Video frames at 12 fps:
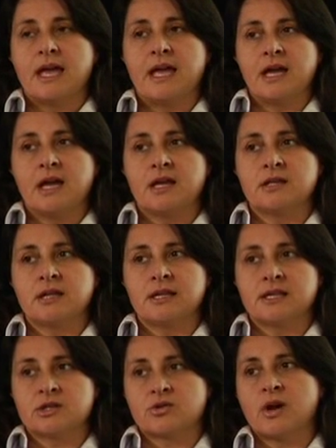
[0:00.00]
and
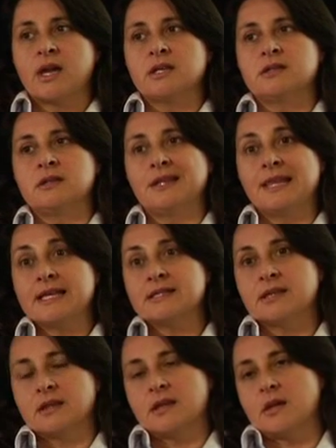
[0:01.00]
let's try to
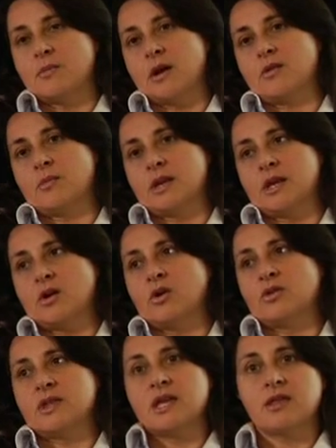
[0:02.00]
lessen the amount of money
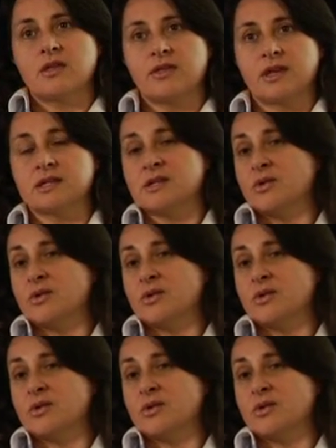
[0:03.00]
on the other thing.